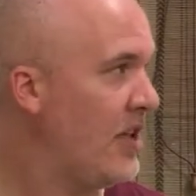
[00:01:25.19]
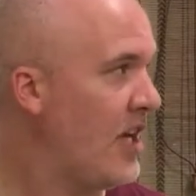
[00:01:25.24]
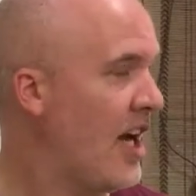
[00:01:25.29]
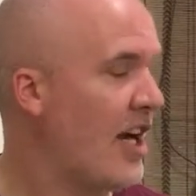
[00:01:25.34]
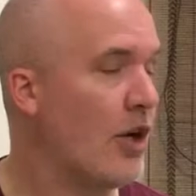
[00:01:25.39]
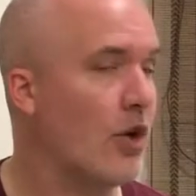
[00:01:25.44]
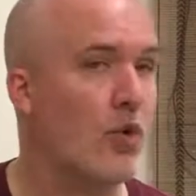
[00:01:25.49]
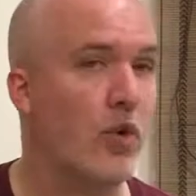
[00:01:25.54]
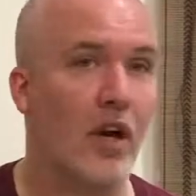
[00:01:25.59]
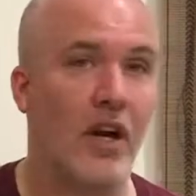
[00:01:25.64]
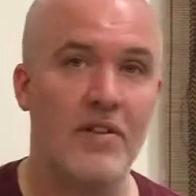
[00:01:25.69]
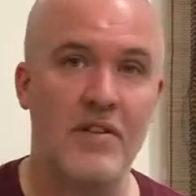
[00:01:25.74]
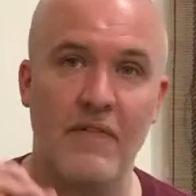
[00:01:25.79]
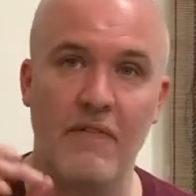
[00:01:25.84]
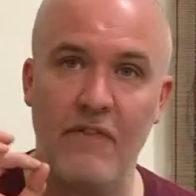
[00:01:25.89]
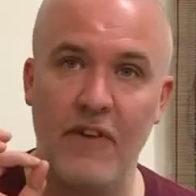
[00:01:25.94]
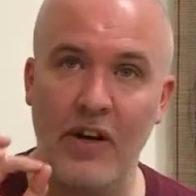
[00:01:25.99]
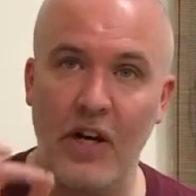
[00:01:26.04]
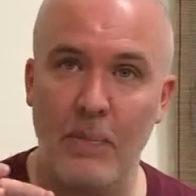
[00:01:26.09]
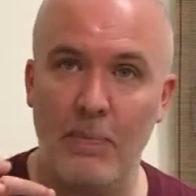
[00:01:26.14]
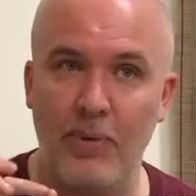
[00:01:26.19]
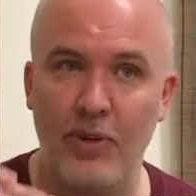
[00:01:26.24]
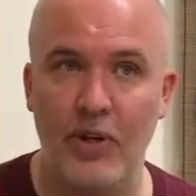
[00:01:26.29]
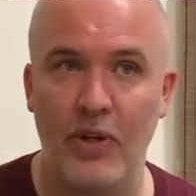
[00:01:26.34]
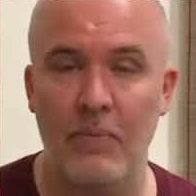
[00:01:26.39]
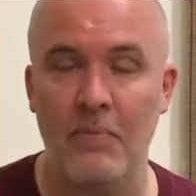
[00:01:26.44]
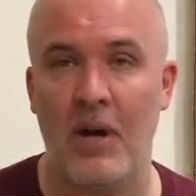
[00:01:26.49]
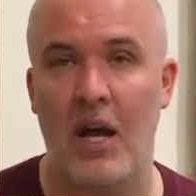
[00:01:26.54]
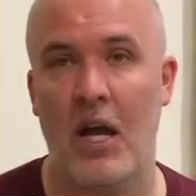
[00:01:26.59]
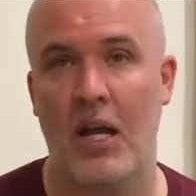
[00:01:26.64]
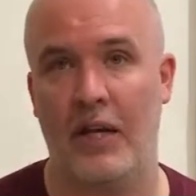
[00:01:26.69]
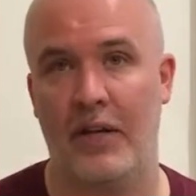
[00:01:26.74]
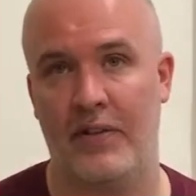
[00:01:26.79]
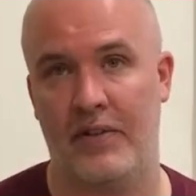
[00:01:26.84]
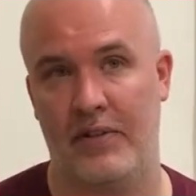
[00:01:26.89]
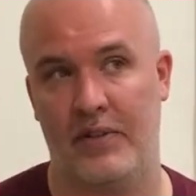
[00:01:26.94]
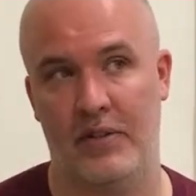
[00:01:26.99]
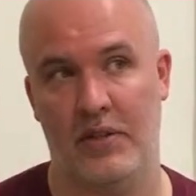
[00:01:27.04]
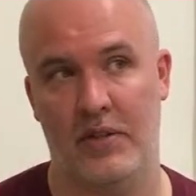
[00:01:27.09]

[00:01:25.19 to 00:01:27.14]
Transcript: and requires a very pure mind